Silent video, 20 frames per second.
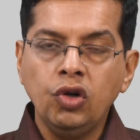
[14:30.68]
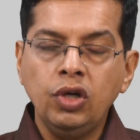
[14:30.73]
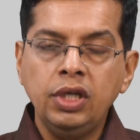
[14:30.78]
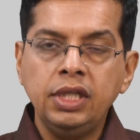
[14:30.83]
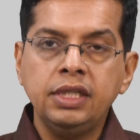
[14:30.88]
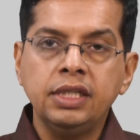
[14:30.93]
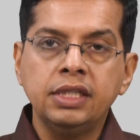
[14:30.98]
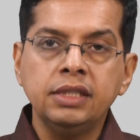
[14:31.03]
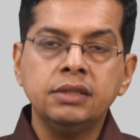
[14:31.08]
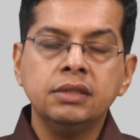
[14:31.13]
Not
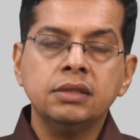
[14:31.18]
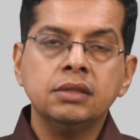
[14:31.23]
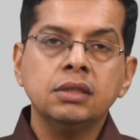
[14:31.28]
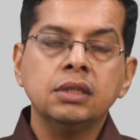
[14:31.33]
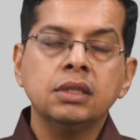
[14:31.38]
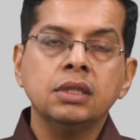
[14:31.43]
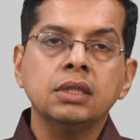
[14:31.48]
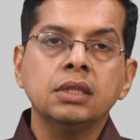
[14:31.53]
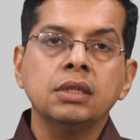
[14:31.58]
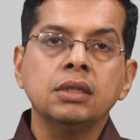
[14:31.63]
only
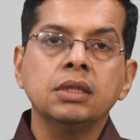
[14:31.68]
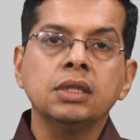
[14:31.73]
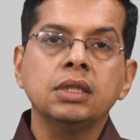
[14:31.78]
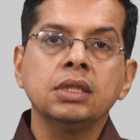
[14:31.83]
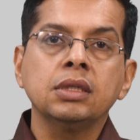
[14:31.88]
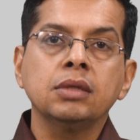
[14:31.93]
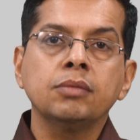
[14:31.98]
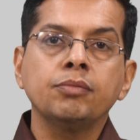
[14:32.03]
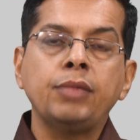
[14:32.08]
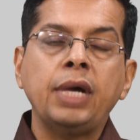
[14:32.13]
this,
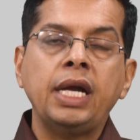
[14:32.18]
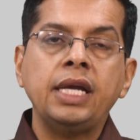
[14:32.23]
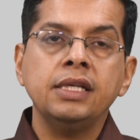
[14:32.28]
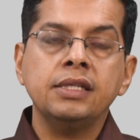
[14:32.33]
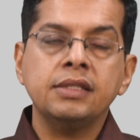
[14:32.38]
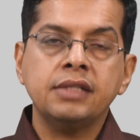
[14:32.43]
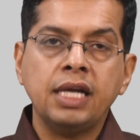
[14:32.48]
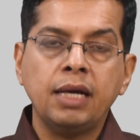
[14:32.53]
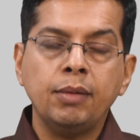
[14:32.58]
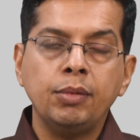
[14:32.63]

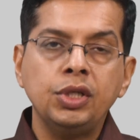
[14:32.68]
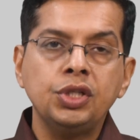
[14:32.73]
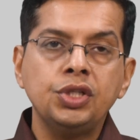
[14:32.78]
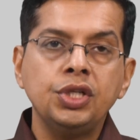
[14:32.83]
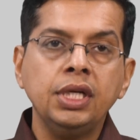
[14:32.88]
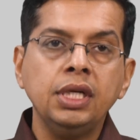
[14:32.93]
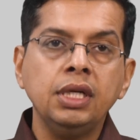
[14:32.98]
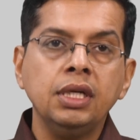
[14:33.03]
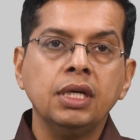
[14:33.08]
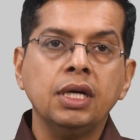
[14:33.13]
by
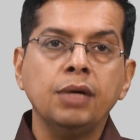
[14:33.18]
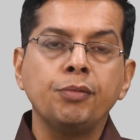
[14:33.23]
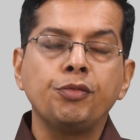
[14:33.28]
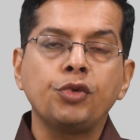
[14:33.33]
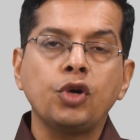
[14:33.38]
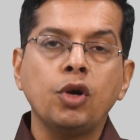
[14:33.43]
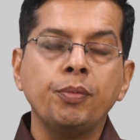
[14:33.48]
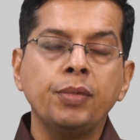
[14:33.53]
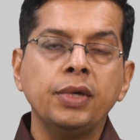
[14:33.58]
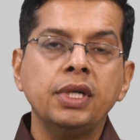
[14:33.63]
establishing
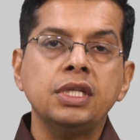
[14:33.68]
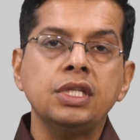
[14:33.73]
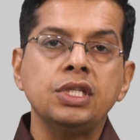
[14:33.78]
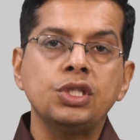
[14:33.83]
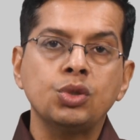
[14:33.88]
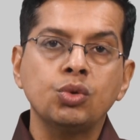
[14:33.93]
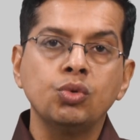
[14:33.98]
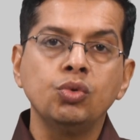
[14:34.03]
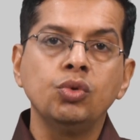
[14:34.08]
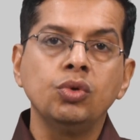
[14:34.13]
a
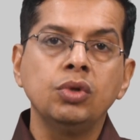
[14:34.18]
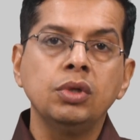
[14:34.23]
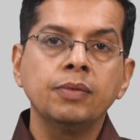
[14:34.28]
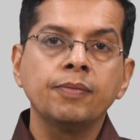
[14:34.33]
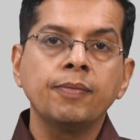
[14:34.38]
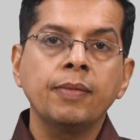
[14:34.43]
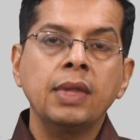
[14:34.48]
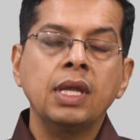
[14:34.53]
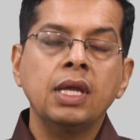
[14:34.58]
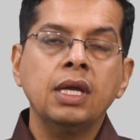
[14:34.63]
proper
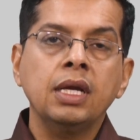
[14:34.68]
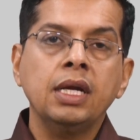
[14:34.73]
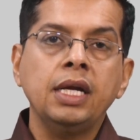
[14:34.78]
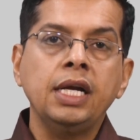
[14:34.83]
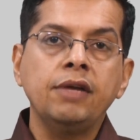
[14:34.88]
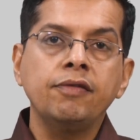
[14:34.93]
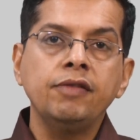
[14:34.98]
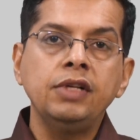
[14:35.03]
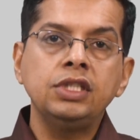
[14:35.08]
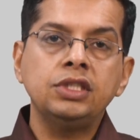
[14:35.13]
school,
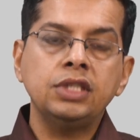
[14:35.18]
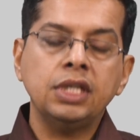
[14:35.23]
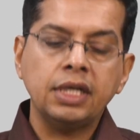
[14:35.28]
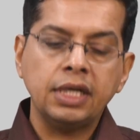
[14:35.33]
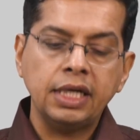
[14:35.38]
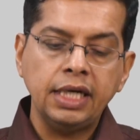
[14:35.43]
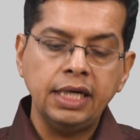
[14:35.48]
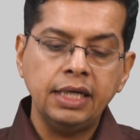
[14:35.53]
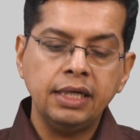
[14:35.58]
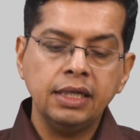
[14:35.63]
it will
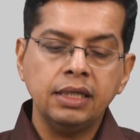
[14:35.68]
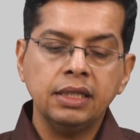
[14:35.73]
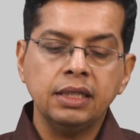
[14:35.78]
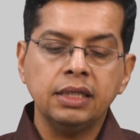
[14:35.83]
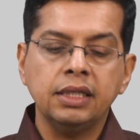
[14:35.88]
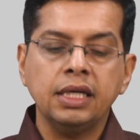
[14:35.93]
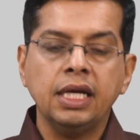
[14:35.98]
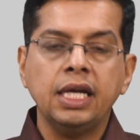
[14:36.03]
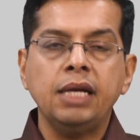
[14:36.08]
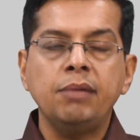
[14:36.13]
generate
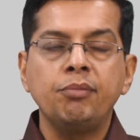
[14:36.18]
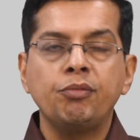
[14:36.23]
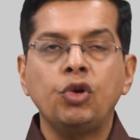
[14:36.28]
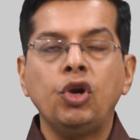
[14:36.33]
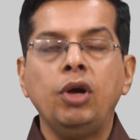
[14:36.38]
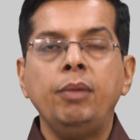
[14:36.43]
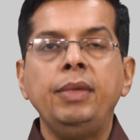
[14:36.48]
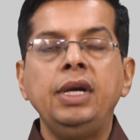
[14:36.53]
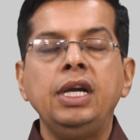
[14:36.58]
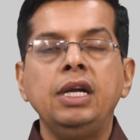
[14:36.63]
the
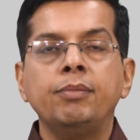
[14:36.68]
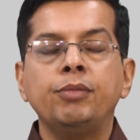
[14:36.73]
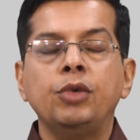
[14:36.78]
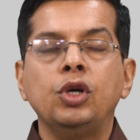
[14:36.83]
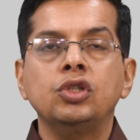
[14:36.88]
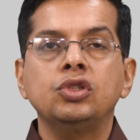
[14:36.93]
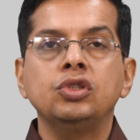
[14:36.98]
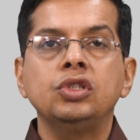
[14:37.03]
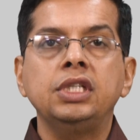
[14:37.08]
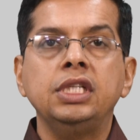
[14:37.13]
employment
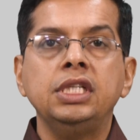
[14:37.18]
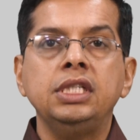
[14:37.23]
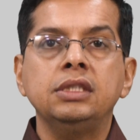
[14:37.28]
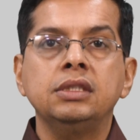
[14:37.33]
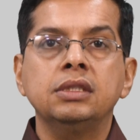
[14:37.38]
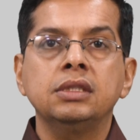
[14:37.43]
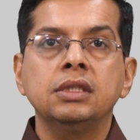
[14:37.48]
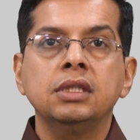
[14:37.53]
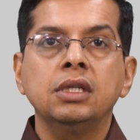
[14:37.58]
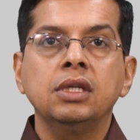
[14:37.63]

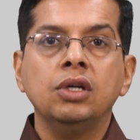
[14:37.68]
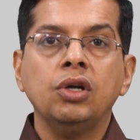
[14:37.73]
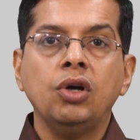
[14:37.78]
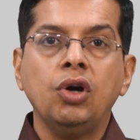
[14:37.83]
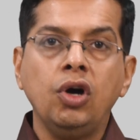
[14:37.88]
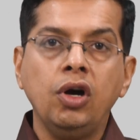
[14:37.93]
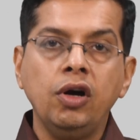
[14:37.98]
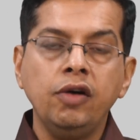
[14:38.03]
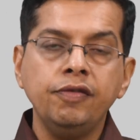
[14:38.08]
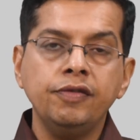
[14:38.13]
opportunities
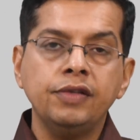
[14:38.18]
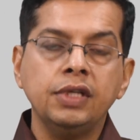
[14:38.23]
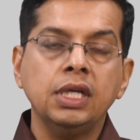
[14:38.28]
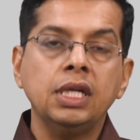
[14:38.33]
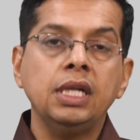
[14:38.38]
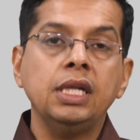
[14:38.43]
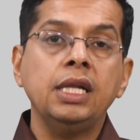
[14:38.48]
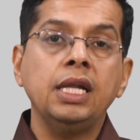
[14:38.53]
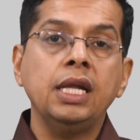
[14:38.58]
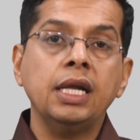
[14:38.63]
of
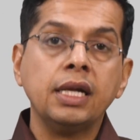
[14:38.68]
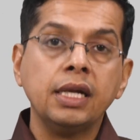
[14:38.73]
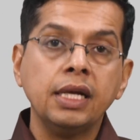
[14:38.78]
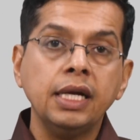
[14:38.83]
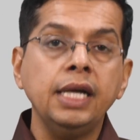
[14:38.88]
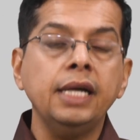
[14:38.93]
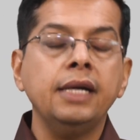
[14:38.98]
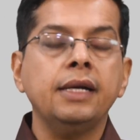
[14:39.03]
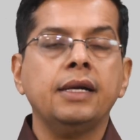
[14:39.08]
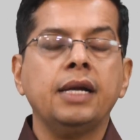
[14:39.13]
the
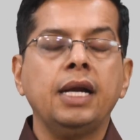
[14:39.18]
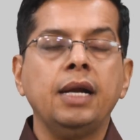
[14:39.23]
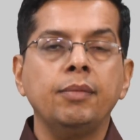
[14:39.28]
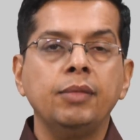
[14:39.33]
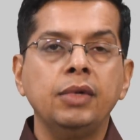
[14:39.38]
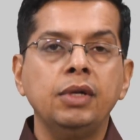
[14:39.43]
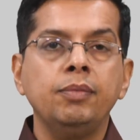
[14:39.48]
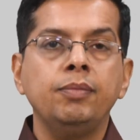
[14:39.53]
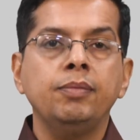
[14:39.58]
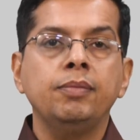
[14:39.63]
learned
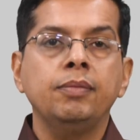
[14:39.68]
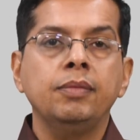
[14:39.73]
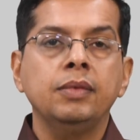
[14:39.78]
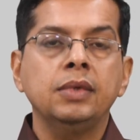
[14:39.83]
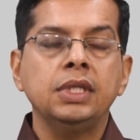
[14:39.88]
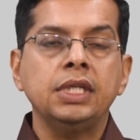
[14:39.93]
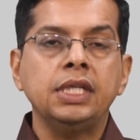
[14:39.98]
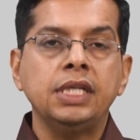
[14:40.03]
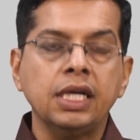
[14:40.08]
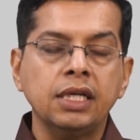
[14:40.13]
tribal
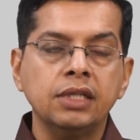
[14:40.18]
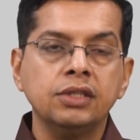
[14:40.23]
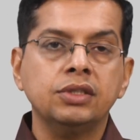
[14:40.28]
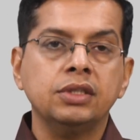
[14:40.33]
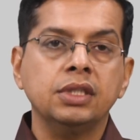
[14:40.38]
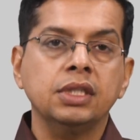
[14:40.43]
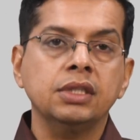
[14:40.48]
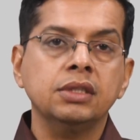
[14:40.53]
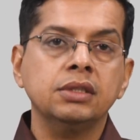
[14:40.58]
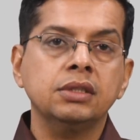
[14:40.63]

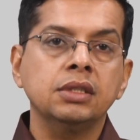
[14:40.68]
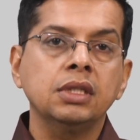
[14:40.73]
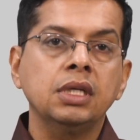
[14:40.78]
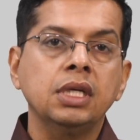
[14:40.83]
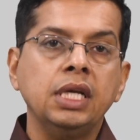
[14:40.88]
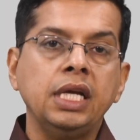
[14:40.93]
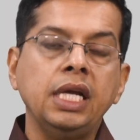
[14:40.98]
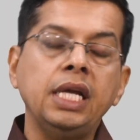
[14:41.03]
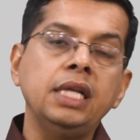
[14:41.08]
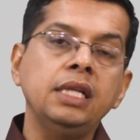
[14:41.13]

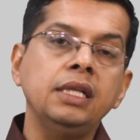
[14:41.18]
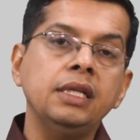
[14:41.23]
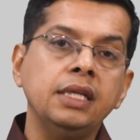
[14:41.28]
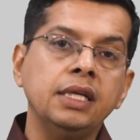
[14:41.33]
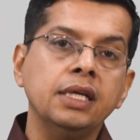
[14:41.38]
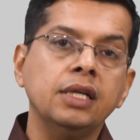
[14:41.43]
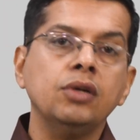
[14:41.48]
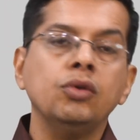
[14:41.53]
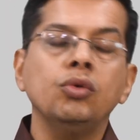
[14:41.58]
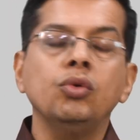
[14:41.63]
youngsters
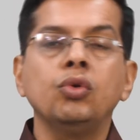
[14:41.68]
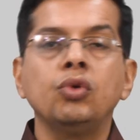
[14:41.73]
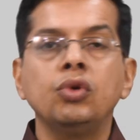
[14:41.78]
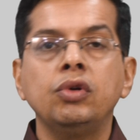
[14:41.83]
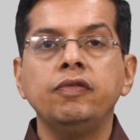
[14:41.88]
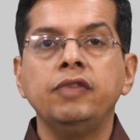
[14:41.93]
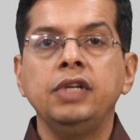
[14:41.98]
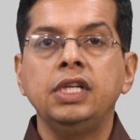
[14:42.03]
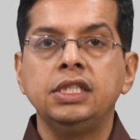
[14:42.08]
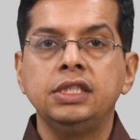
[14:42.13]
in their
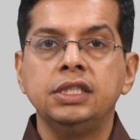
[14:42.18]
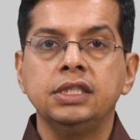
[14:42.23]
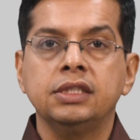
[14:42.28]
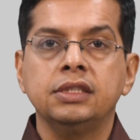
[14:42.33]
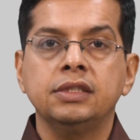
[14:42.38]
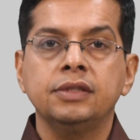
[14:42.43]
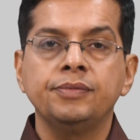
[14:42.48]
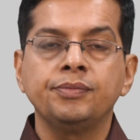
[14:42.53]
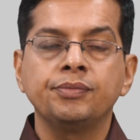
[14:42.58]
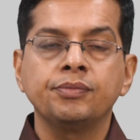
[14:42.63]
own
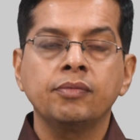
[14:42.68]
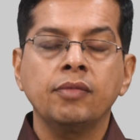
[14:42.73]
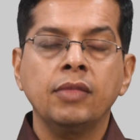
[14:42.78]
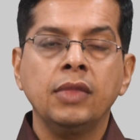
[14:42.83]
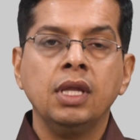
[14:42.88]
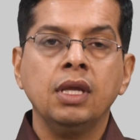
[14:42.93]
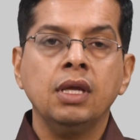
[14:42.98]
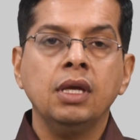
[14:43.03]
villages.